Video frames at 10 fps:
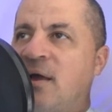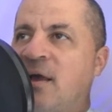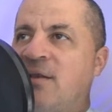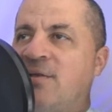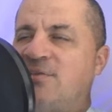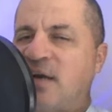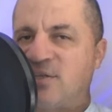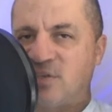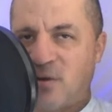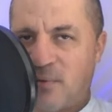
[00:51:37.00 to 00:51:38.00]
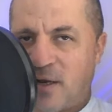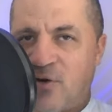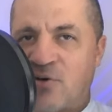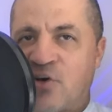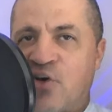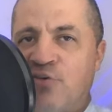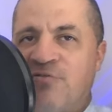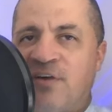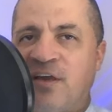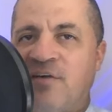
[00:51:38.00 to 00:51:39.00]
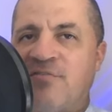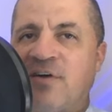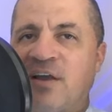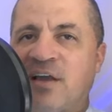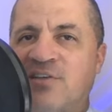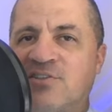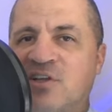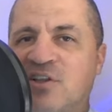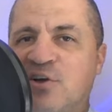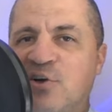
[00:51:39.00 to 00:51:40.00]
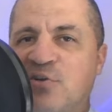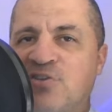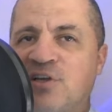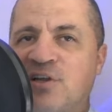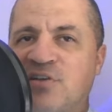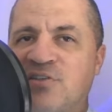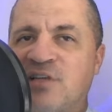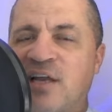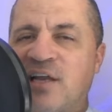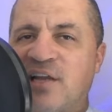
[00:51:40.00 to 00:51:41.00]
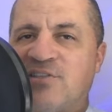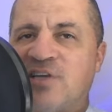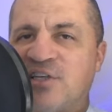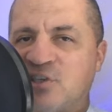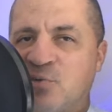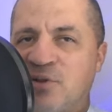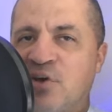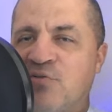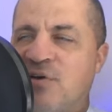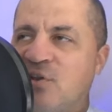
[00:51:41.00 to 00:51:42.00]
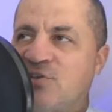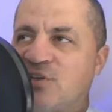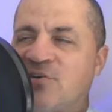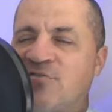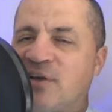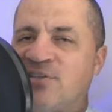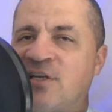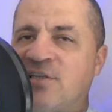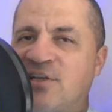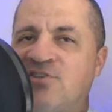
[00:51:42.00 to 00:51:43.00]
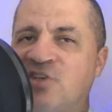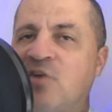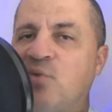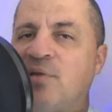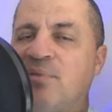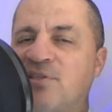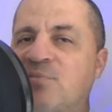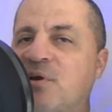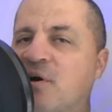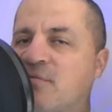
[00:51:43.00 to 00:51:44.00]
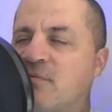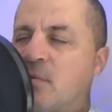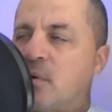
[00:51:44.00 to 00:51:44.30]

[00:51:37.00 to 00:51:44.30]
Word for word: And these guys coming out goofy, fucking salutes and standing at attention with goofy looks on their face, and it, it genuinely pissed me off.